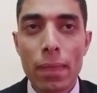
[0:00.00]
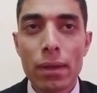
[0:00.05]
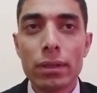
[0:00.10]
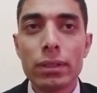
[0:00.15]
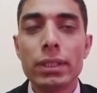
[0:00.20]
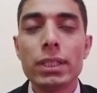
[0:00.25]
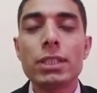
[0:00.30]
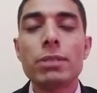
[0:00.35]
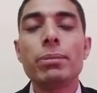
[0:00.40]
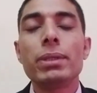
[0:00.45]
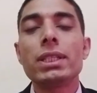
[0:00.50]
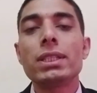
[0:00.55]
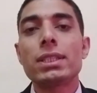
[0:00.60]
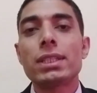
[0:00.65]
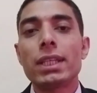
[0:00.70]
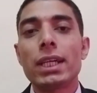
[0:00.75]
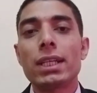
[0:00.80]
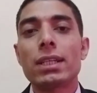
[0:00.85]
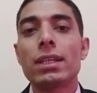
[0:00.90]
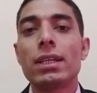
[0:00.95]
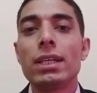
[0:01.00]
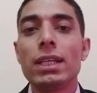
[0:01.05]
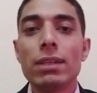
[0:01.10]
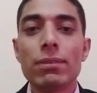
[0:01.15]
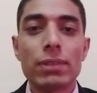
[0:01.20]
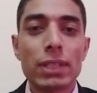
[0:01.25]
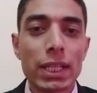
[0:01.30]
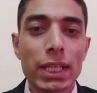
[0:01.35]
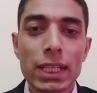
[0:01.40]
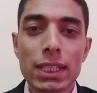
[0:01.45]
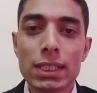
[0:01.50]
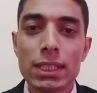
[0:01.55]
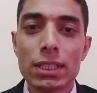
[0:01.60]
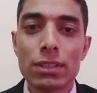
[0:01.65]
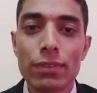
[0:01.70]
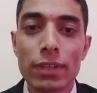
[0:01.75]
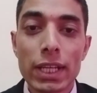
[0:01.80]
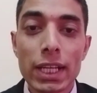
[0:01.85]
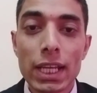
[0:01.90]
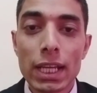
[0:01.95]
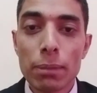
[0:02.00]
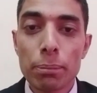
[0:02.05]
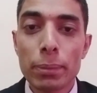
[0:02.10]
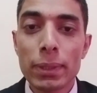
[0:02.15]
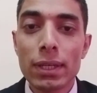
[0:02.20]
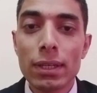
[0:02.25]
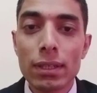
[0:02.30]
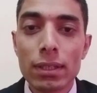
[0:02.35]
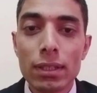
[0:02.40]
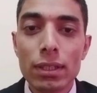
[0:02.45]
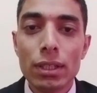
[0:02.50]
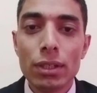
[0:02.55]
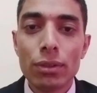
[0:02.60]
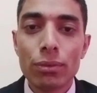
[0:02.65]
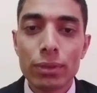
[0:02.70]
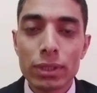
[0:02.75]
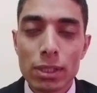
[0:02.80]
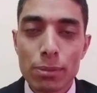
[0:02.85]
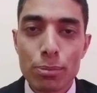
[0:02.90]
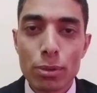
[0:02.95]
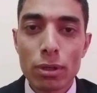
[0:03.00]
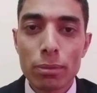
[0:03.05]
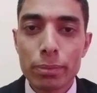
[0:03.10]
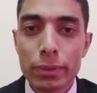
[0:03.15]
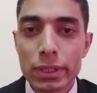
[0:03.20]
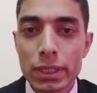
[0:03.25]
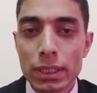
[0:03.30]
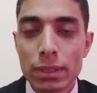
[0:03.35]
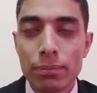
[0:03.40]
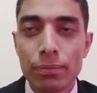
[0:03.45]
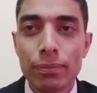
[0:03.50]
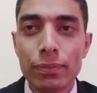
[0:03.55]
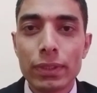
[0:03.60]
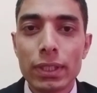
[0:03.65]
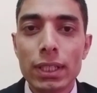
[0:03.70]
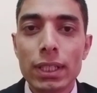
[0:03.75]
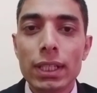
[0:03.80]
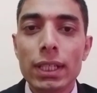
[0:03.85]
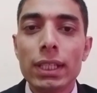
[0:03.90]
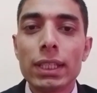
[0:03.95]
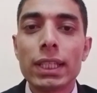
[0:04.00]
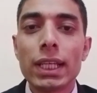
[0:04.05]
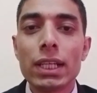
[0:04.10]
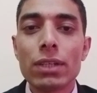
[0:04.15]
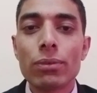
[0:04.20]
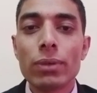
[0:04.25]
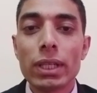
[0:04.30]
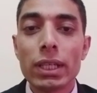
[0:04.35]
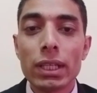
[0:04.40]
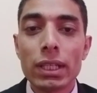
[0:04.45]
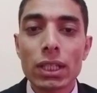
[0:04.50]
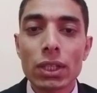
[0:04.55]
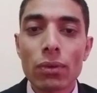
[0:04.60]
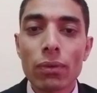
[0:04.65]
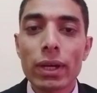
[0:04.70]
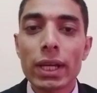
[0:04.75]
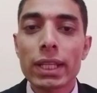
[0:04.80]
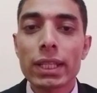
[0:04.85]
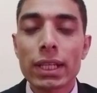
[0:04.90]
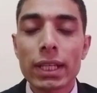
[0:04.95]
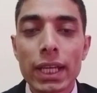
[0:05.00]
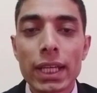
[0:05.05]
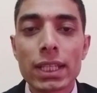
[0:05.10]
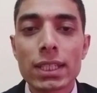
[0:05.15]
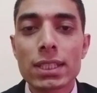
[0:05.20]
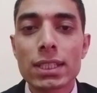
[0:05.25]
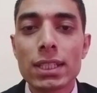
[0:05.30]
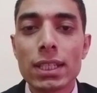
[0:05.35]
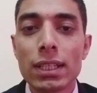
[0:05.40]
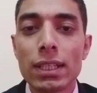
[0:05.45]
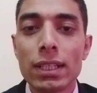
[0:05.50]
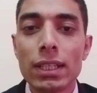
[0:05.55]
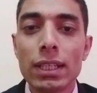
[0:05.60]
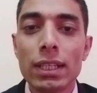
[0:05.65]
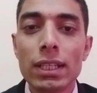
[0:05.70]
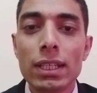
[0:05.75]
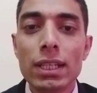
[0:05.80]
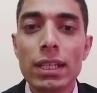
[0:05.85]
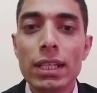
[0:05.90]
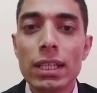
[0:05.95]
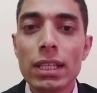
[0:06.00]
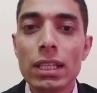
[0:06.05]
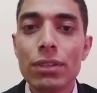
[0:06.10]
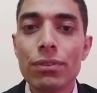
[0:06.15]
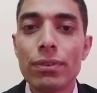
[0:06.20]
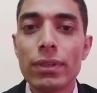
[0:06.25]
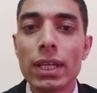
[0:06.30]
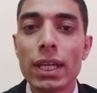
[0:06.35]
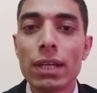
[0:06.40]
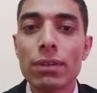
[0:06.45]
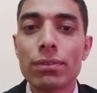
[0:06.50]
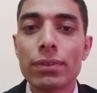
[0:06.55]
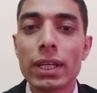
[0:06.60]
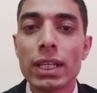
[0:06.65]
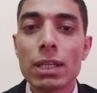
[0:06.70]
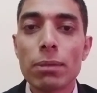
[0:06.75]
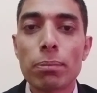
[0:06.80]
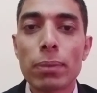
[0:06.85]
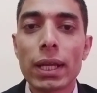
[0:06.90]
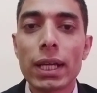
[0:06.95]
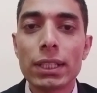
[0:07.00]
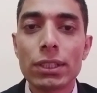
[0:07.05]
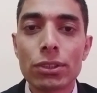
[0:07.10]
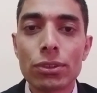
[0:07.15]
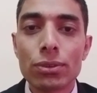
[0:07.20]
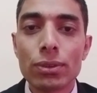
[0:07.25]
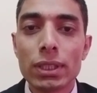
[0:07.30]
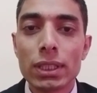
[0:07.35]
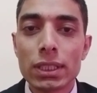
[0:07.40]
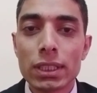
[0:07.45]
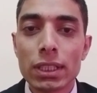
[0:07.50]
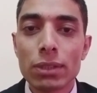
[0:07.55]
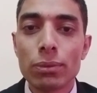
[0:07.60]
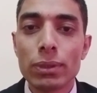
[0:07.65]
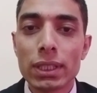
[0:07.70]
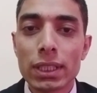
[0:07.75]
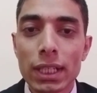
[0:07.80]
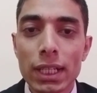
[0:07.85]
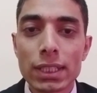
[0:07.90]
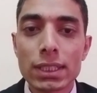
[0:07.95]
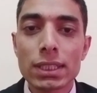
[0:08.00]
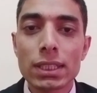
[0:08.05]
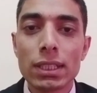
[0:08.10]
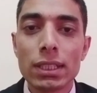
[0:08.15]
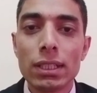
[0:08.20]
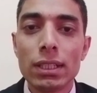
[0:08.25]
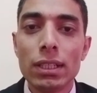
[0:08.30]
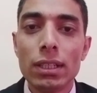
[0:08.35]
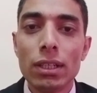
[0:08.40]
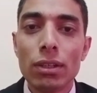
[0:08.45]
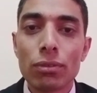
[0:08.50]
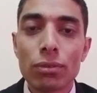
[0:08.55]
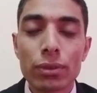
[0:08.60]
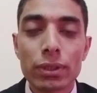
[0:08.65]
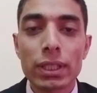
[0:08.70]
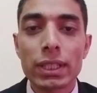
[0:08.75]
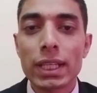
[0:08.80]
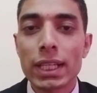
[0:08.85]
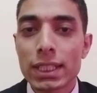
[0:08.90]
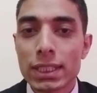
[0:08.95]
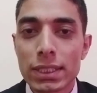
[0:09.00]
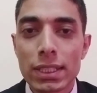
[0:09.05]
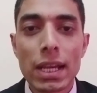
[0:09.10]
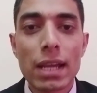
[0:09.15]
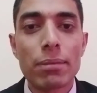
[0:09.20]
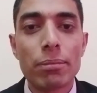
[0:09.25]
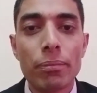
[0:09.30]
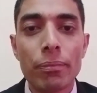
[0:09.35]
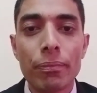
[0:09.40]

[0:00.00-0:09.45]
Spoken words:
This means that if the guest is very happy with the property, then we inquire the guest if he have any plans to stay with us for the next time.